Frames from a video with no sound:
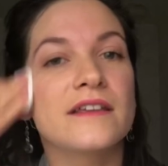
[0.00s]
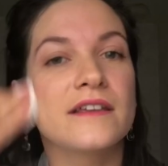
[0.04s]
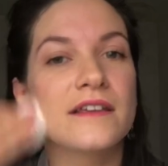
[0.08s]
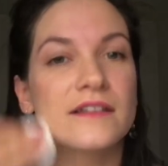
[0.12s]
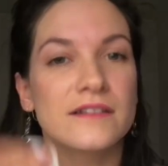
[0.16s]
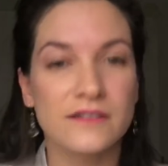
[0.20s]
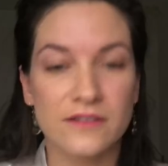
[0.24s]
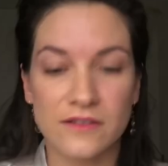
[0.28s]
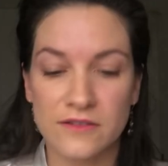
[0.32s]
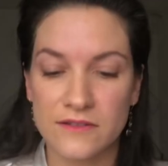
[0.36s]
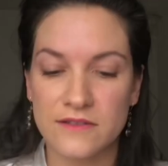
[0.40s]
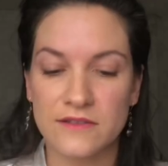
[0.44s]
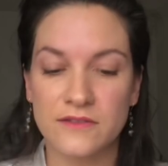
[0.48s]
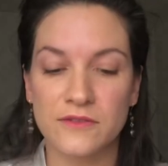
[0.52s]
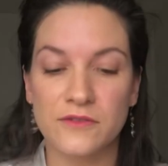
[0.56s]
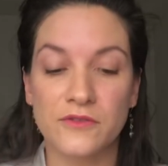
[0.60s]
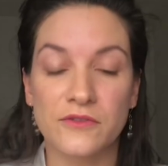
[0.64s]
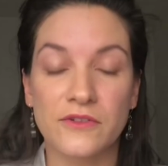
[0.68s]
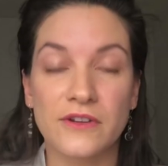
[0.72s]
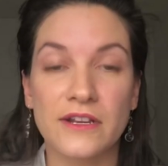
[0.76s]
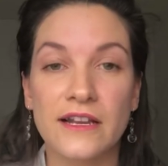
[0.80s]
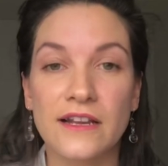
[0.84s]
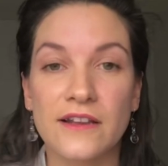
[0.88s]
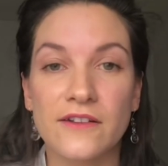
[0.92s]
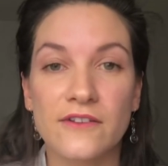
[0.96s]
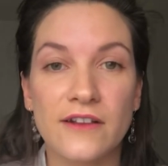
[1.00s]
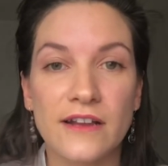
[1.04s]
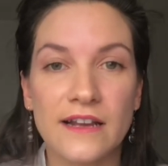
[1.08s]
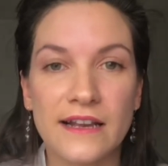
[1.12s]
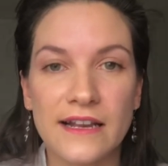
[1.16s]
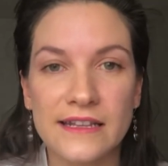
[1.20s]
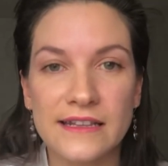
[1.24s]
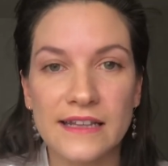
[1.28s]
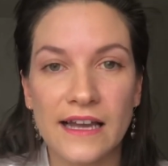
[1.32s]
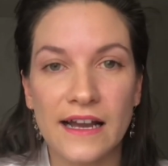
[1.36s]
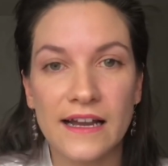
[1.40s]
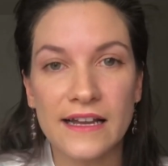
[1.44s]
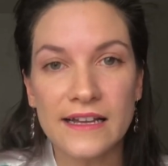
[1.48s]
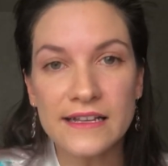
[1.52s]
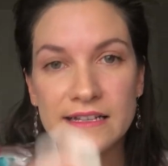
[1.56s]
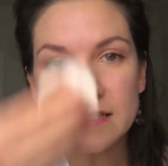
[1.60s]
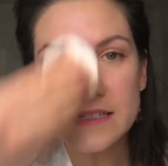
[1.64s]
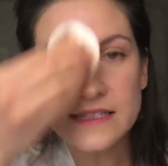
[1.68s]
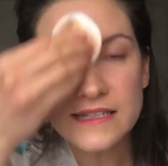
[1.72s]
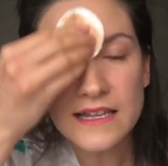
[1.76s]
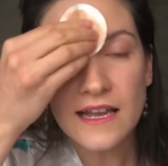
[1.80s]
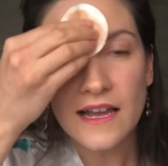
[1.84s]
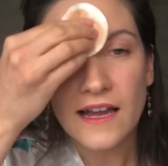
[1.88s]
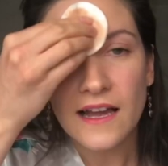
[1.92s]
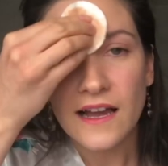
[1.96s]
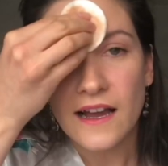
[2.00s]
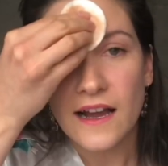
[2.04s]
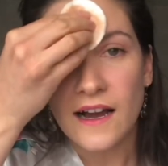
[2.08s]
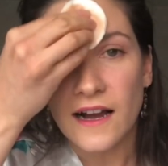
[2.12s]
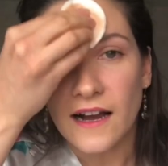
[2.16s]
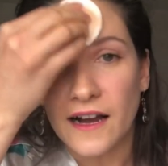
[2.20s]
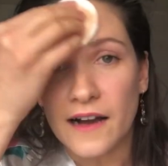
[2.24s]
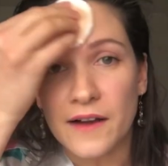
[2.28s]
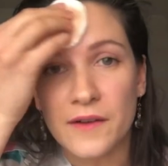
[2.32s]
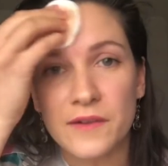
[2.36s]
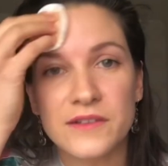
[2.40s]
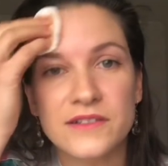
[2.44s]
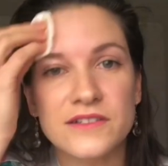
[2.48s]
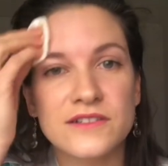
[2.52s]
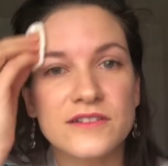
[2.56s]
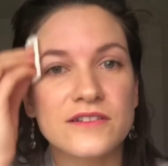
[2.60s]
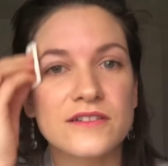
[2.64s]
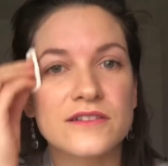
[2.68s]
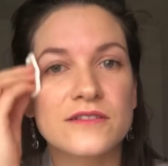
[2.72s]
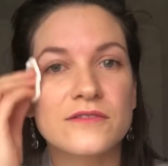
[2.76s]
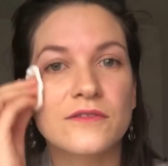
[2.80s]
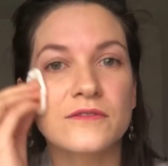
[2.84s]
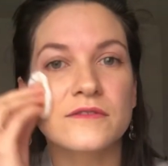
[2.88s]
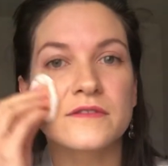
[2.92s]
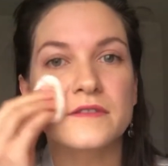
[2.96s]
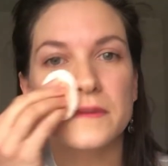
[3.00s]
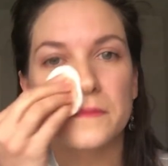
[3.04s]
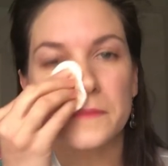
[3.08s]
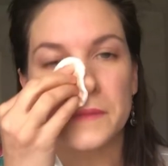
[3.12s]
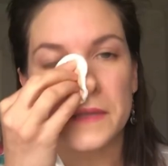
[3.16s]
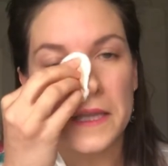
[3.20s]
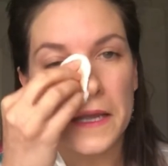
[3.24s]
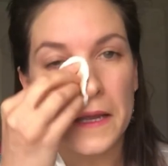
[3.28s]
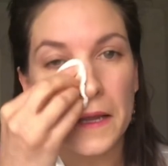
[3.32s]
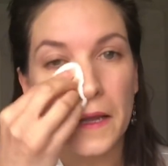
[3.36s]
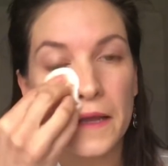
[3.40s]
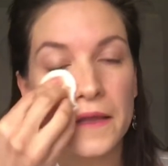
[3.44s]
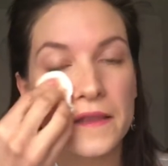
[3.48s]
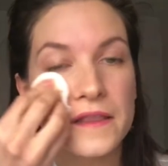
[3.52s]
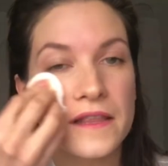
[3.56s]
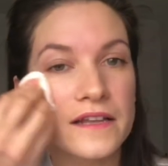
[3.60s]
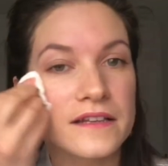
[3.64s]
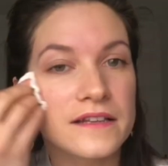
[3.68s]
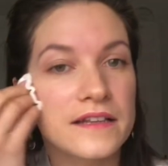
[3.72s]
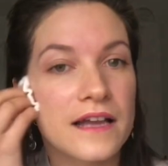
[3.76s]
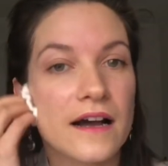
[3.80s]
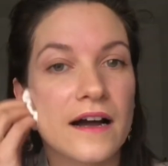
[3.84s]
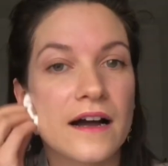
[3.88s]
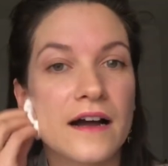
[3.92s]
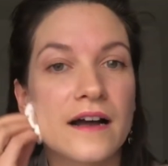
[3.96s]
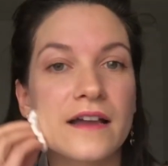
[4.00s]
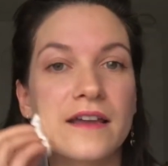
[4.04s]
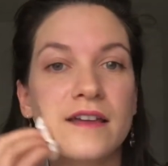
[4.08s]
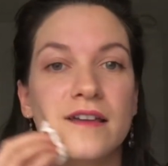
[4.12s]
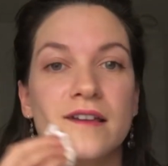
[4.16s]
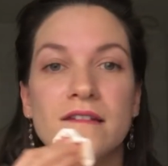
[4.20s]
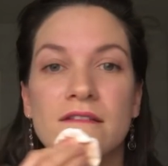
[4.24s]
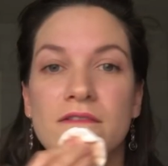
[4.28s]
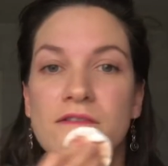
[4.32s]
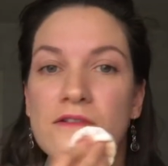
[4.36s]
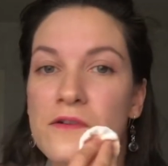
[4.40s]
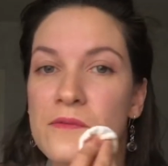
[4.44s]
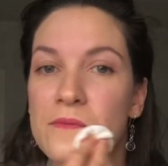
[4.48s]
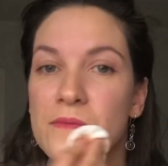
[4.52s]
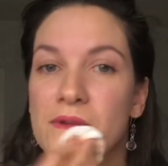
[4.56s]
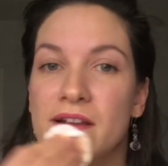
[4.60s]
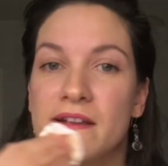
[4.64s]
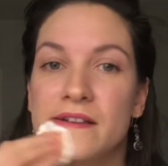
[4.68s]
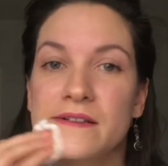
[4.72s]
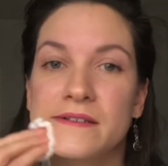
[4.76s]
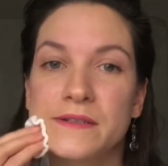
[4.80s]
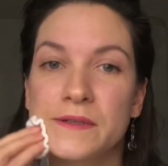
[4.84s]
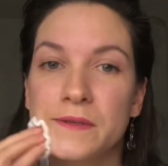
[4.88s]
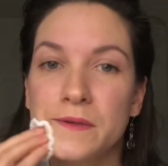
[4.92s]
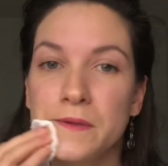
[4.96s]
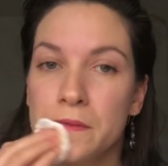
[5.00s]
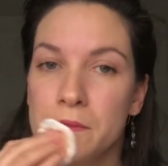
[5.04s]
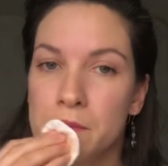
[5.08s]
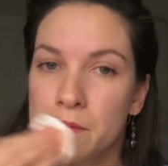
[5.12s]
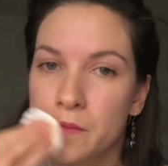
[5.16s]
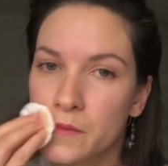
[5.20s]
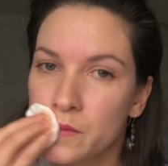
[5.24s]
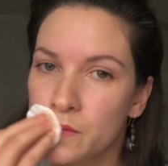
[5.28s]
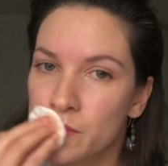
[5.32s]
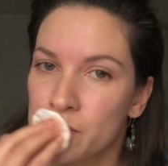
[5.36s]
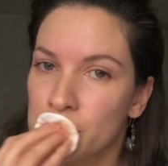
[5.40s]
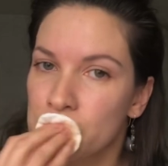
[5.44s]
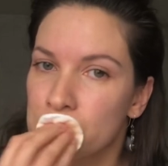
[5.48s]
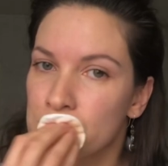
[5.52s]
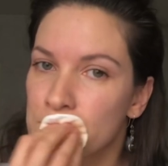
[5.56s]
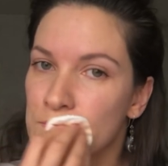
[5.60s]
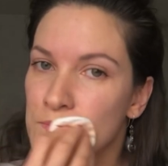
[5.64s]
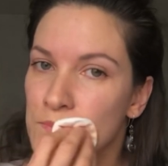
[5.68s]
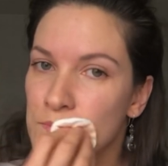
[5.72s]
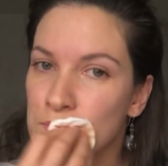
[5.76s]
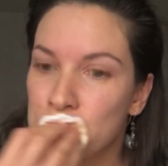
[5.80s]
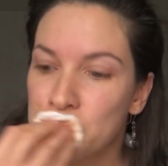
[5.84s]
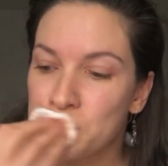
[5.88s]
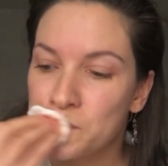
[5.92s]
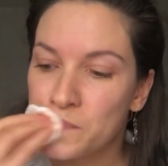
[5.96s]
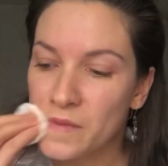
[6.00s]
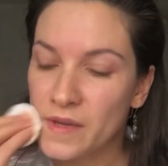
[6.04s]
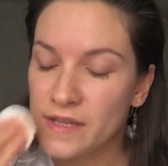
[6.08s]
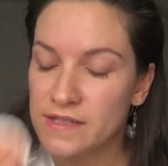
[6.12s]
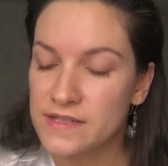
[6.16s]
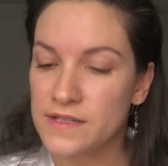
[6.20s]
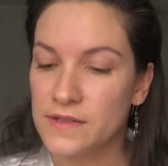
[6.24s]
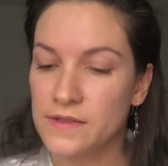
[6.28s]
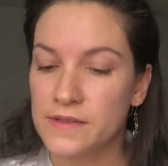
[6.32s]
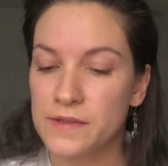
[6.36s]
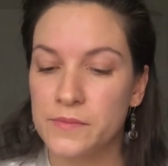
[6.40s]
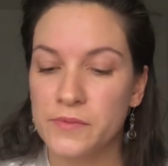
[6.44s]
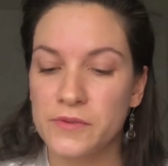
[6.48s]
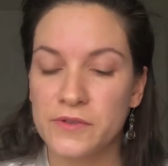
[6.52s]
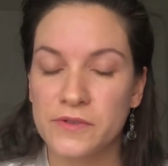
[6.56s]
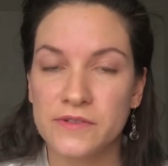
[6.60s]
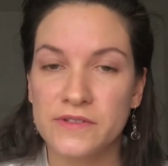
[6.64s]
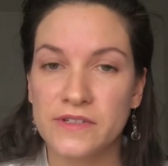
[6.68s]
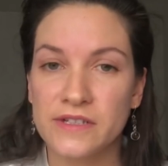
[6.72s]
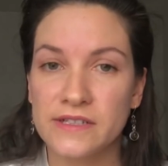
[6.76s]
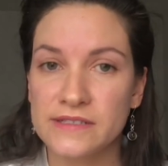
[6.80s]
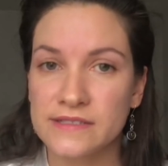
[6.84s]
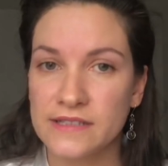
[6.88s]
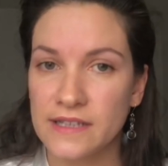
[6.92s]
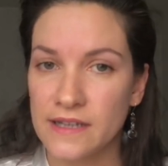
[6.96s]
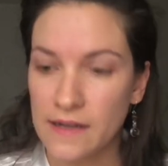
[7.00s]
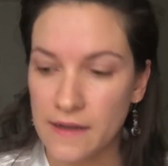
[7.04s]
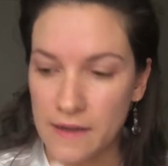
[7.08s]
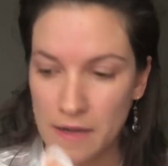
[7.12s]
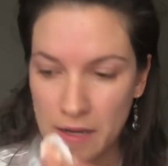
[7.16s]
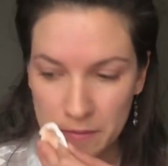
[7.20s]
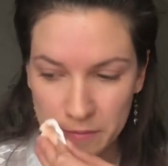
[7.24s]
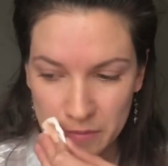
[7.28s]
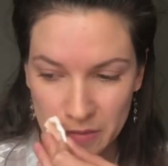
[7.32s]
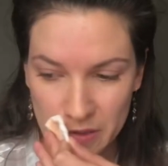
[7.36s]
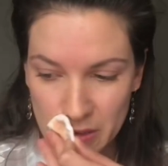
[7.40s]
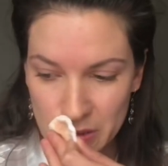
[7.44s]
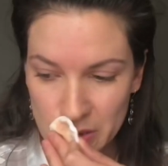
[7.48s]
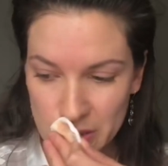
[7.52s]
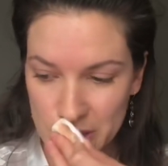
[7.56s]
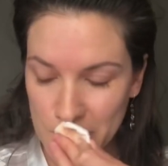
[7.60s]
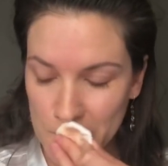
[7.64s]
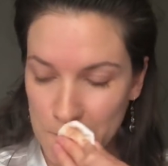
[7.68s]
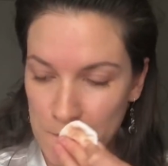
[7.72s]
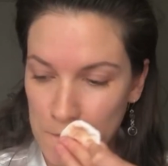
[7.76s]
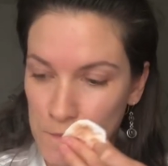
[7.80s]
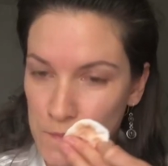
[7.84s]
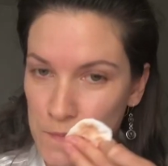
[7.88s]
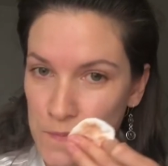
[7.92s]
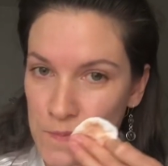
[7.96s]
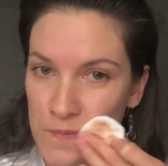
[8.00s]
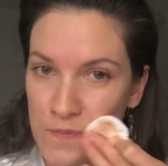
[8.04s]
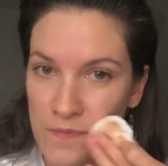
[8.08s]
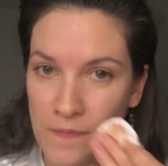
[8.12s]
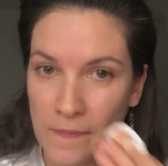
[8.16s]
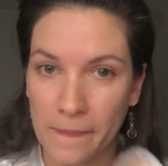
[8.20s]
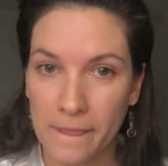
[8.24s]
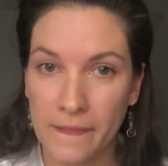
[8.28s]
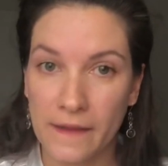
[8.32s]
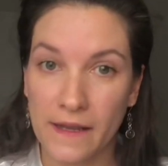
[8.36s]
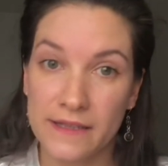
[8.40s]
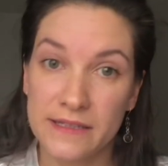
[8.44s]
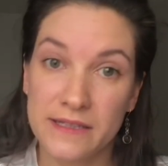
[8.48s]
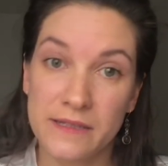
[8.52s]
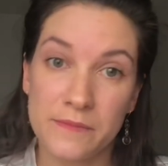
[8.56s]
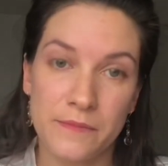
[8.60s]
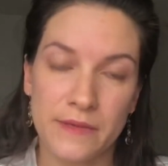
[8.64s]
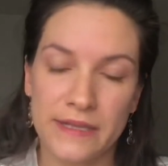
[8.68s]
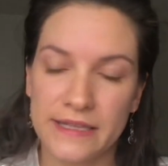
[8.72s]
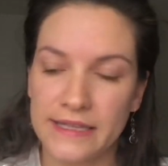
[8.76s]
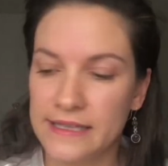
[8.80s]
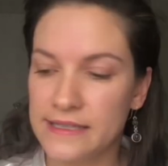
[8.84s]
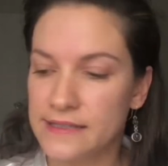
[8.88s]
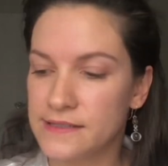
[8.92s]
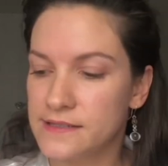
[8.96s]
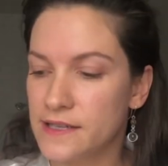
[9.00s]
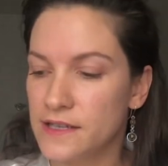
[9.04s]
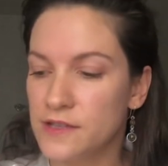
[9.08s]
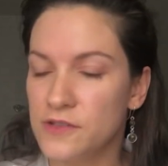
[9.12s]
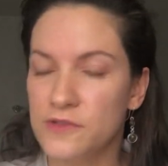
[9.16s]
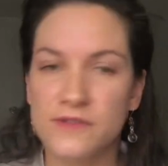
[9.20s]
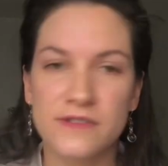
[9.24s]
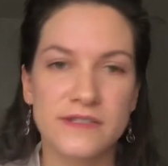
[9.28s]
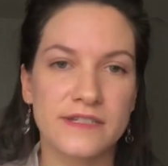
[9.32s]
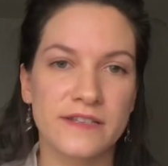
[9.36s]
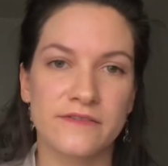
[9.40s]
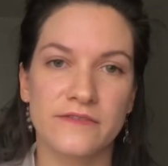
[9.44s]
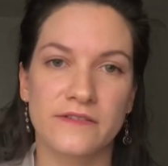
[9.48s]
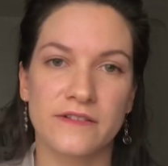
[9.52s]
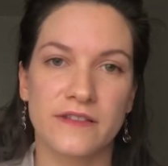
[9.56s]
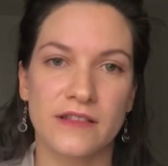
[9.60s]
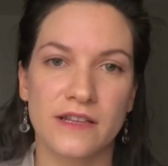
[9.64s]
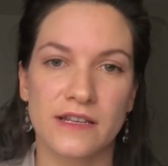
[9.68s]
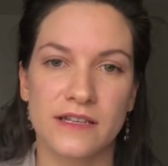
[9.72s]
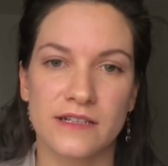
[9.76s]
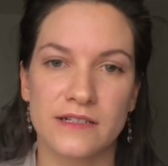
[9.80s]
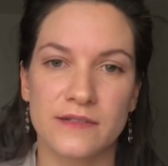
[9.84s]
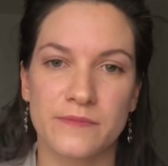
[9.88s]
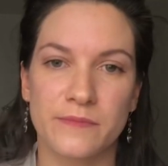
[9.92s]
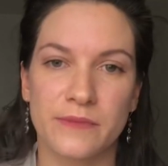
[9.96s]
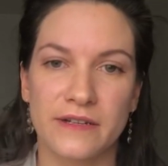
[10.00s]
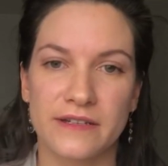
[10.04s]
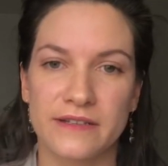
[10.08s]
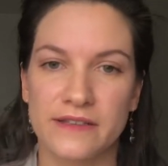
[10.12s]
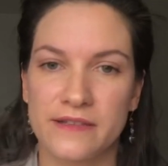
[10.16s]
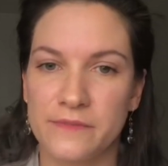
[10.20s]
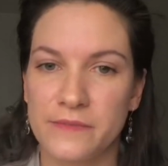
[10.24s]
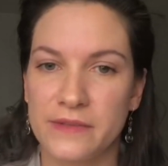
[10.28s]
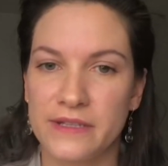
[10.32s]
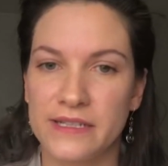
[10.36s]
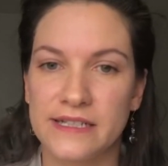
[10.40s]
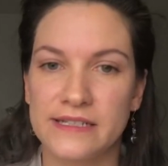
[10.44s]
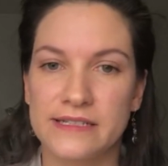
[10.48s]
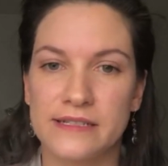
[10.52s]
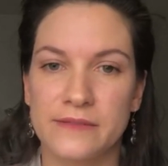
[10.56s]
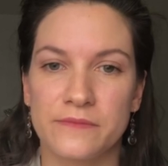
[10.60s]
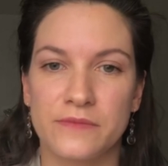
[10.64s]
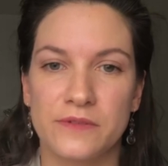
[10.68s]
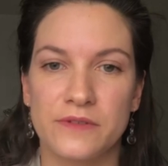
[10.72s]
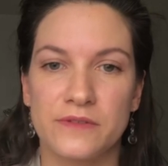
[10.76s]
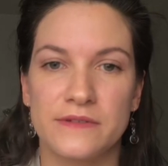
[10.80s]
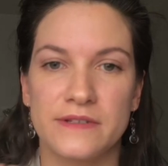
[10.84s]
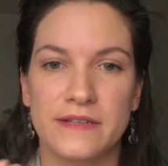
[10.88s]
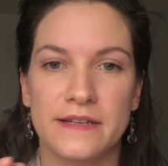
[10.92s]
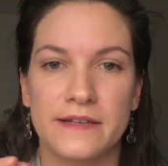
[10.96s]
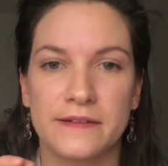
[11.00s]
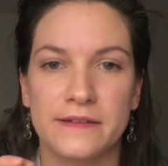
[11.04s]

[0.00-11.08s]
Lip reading: does look really, really nice. It's just not something that I normally do. So the product that I'm using at the minute, I use different things, but at the minute I'm using